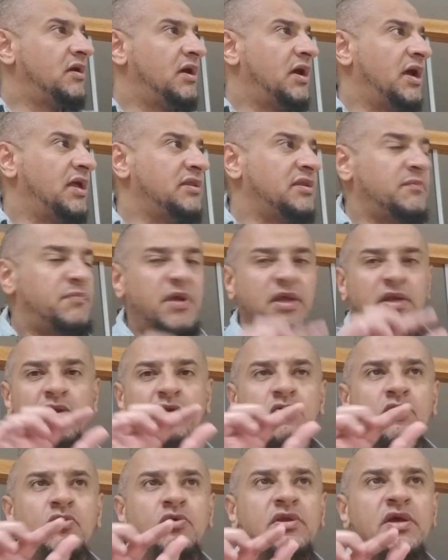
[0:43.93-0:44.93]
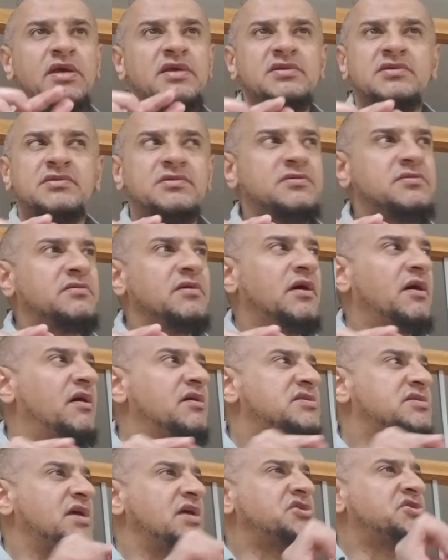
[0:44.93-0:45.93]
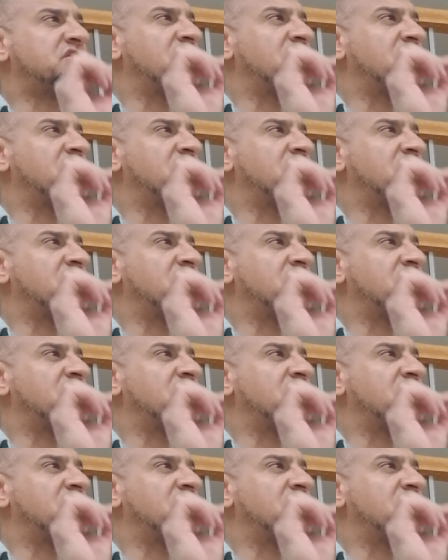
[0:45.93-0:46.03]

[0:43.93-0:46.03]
And the penal code is such a